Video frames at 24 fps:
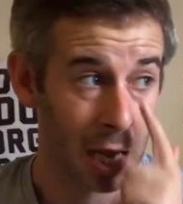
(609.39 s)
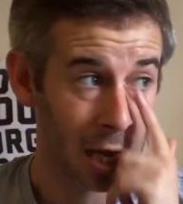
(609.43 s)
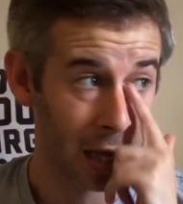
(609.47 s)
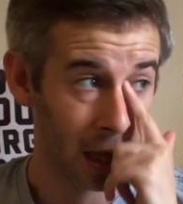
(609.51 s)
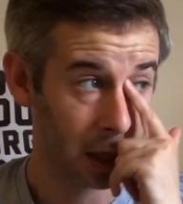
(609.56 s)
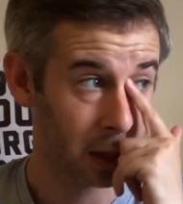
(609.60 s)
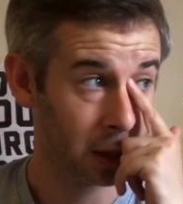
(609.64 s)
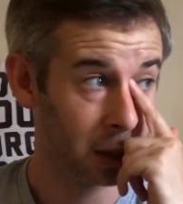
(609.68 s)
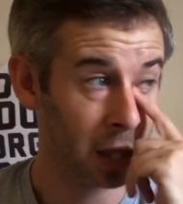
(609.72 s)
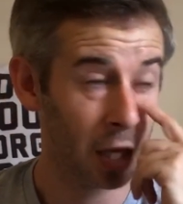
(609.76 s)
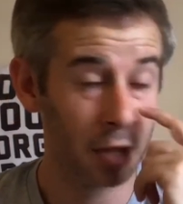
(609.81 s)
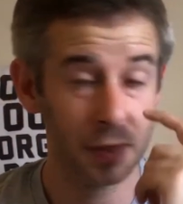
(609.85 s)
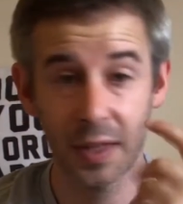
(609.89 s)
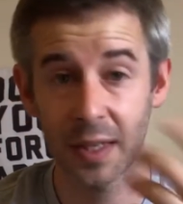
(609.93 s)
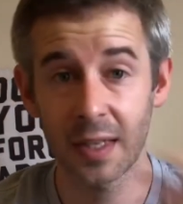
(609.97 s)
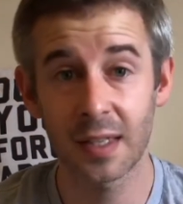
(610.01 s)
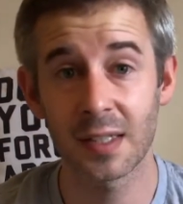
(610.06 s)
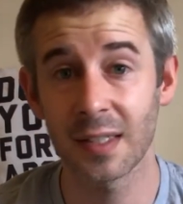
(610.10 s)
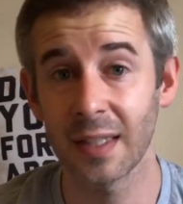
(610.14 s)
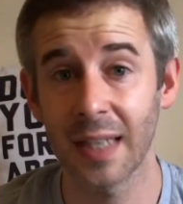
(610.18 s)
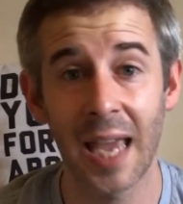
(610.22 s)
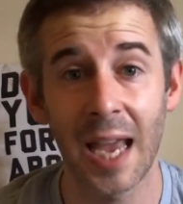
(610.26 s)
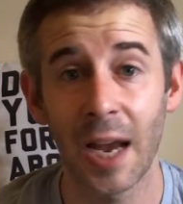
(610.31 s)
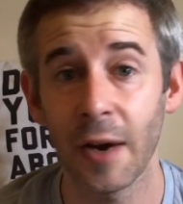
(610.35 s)
There's nothing
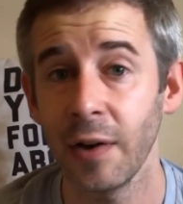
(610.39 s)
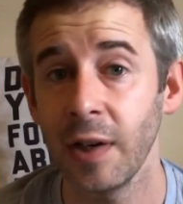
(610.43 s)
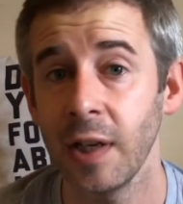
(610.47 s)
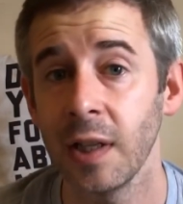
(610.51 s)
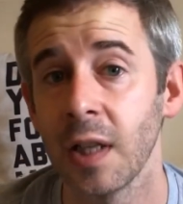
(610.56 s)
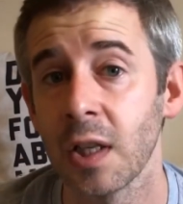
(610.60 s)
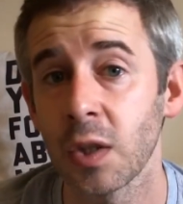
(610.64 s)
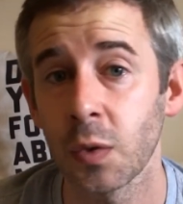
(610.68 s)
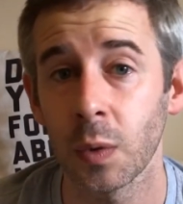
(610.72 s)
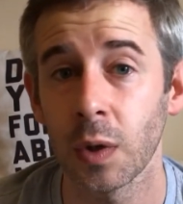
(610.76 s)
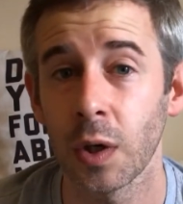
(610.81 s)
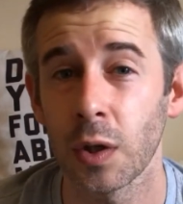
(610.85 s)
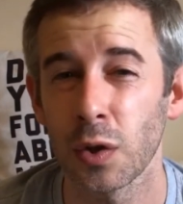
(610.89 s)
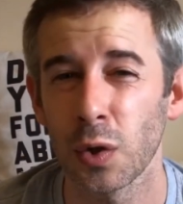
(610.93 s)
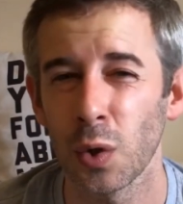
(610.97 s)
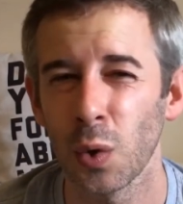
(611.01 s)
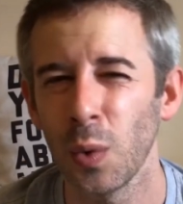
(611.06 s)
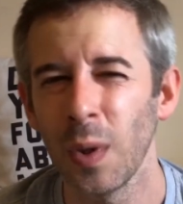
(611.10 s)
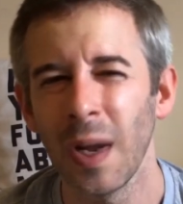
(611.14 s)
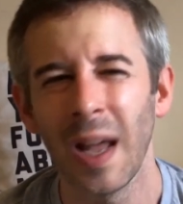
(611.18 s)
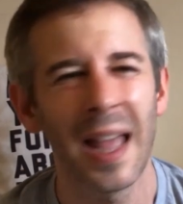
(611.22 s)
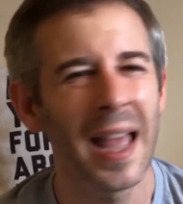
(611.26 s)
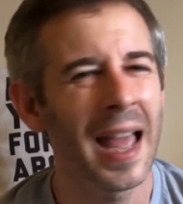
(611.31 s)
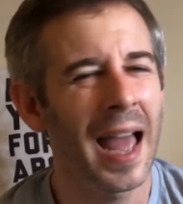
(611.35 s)
scary in this one at
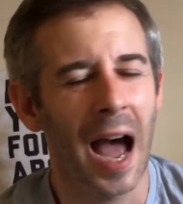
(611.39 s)
all.